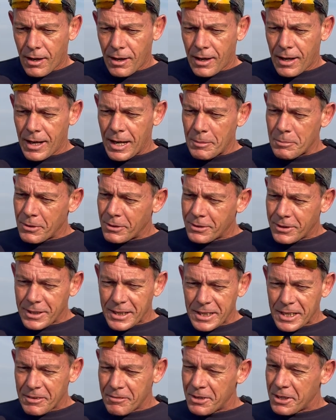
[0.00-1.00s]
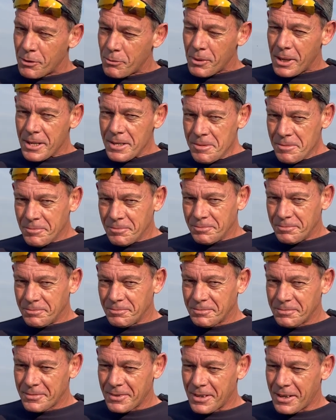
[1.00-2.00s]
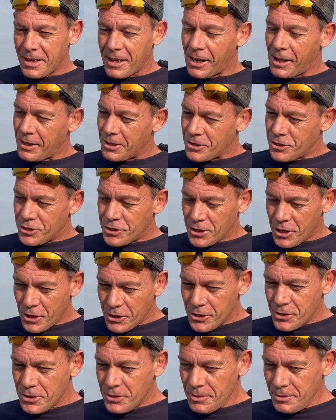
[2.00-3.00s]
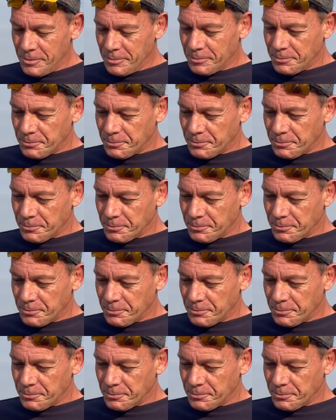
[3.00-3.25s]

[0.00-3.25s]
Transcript: I'm not gonna give it away. I'll show you.